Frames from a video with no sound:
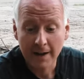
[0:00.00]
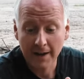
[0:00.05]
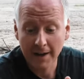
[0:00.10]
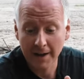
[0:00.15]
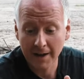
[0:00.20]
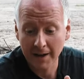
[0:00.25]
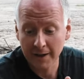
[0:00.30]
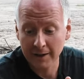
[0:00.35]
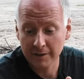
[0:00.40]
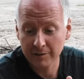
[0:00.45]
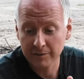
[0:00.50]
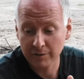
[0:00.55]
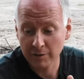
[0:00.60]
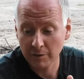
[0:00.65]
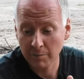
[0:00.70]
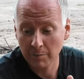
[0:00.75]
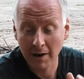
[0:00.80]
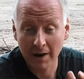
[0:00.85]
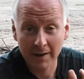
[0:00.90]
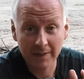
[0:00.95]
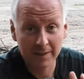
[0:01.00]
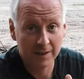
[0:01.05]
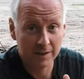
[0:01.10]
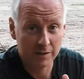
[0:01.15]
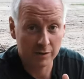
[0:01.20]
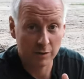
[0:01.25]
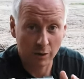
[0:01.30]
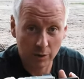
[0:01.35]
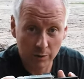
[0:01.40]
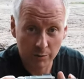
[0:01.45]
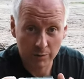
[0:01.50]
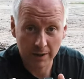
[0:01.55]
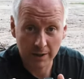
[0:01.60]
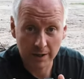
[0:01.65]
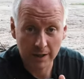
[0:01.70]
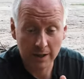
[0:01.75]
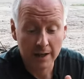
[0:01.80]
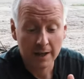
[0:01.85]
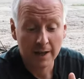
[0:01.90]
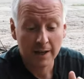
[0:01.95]
And from my test
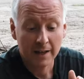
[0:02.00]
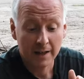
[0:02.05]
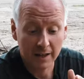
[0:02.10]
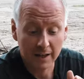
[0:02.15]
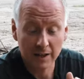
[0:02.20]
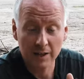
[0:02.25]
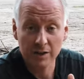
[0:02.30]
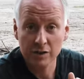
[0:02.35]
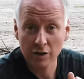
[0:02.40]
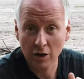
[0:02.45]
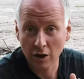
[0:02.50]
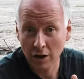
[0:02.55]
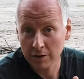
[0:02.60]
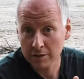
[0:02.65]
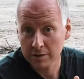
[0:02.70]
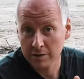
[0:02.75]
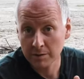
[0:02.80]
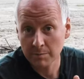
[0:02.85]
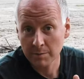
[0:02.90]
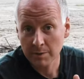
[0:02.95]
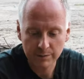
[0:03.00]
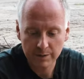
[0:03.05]
already, it is awesome.